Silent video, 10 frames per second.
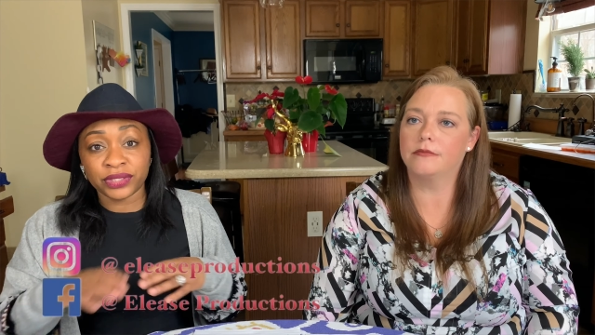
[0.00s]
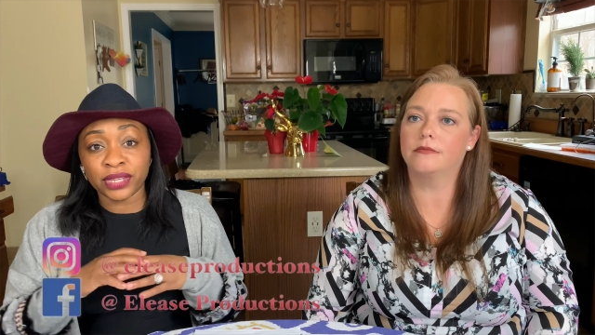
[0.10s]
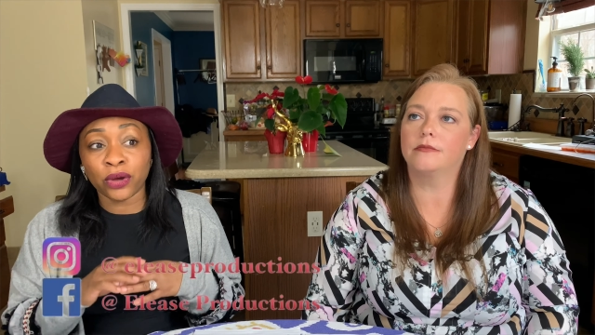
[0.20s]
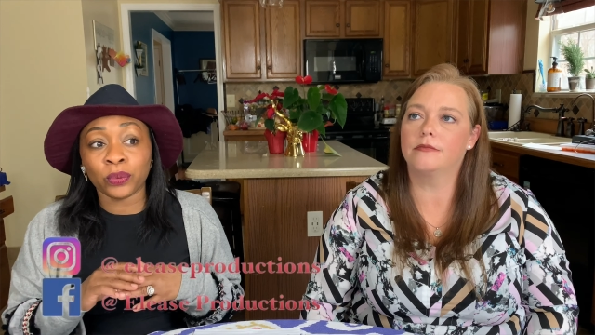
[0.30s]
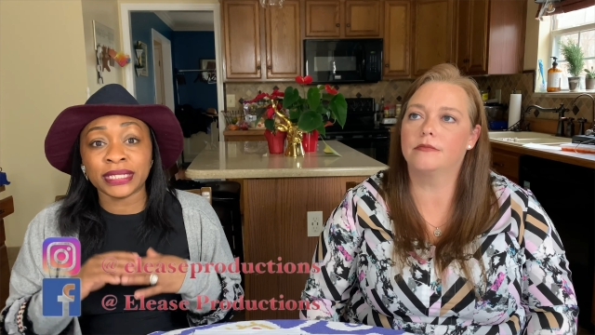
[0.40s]

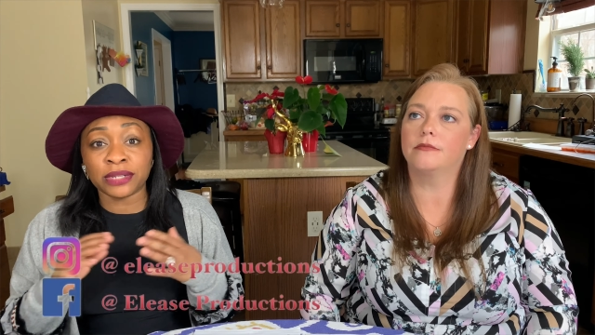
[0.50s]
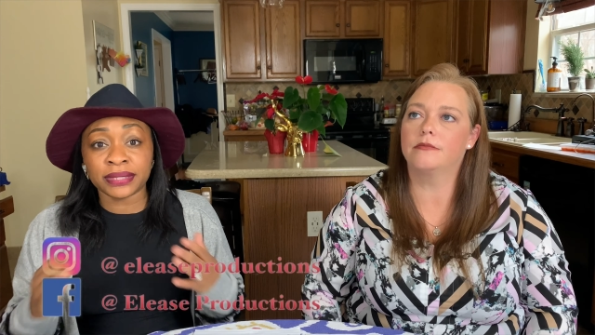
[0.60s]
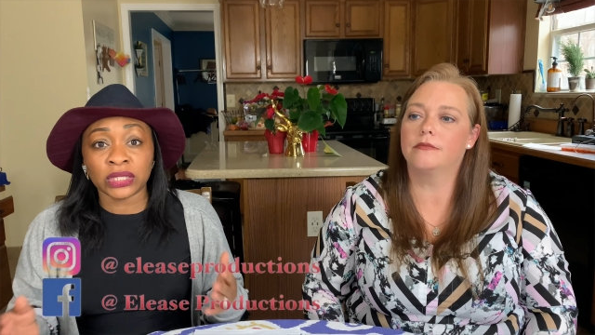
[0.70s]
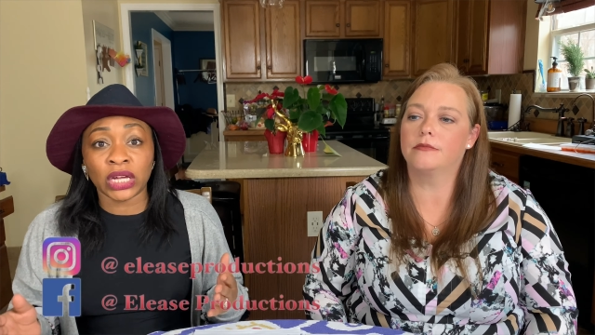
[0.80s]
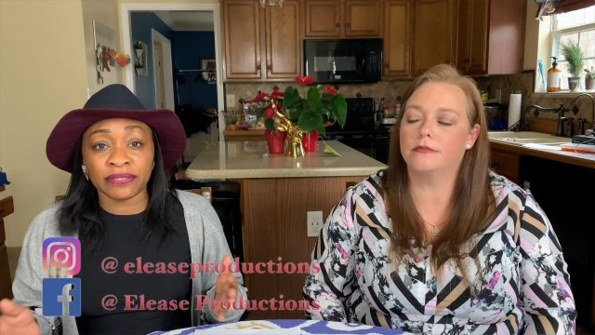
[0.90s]
Speaker 1: So we deal
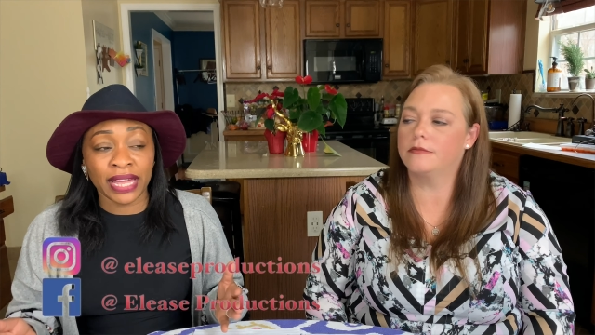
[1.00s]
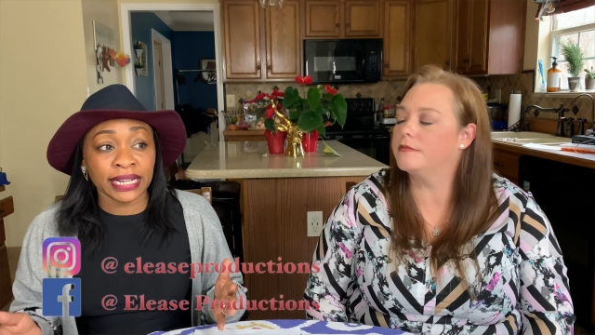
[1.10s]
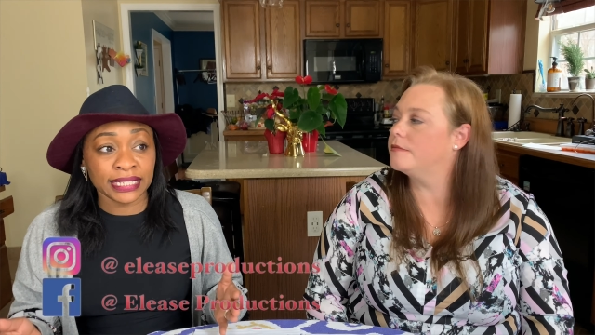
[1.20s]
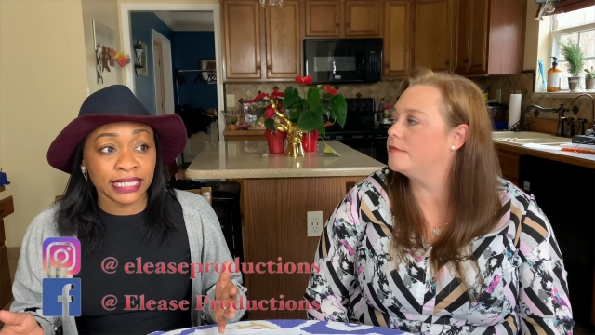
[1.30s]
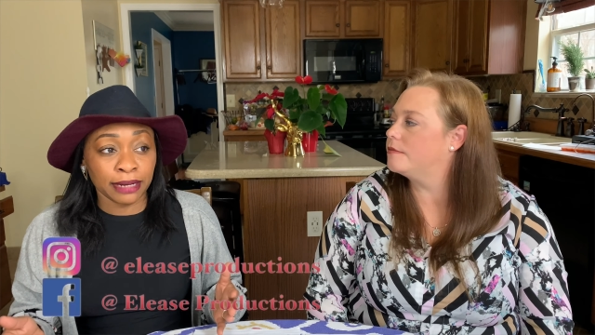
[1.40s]
with a lot of
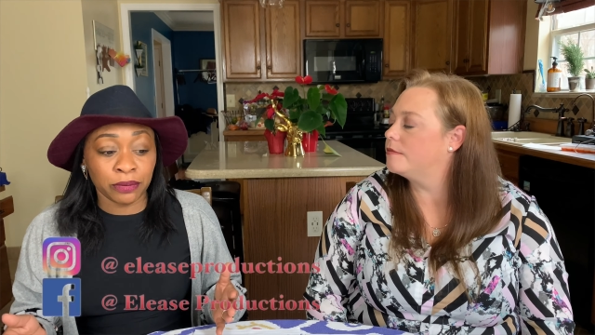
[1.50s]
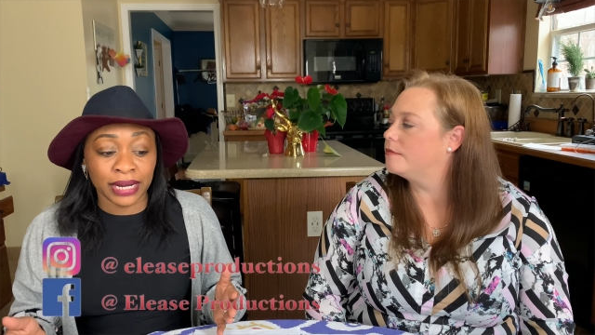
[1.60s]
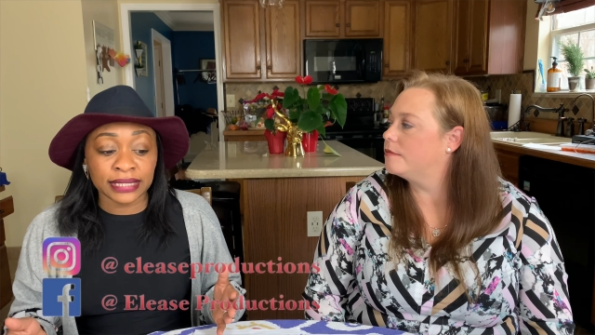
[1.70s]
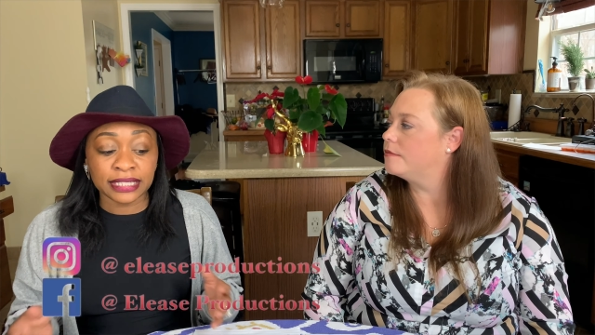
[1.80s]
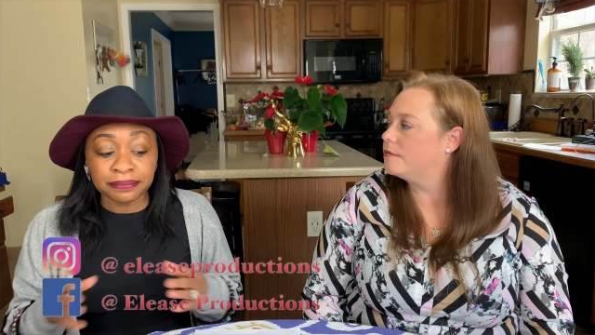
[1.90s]
out-of-state
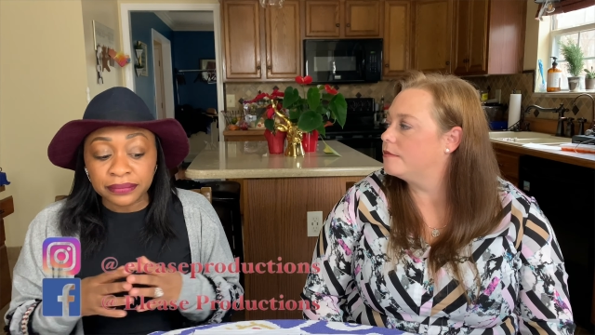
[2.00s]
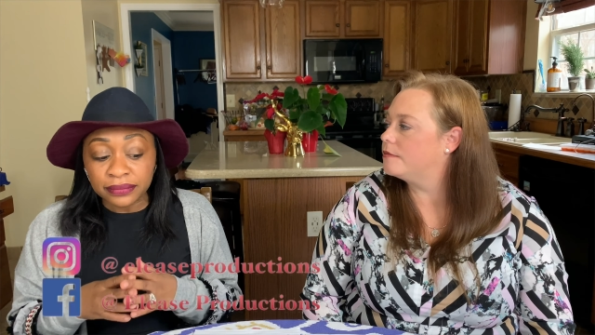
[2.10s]
brides.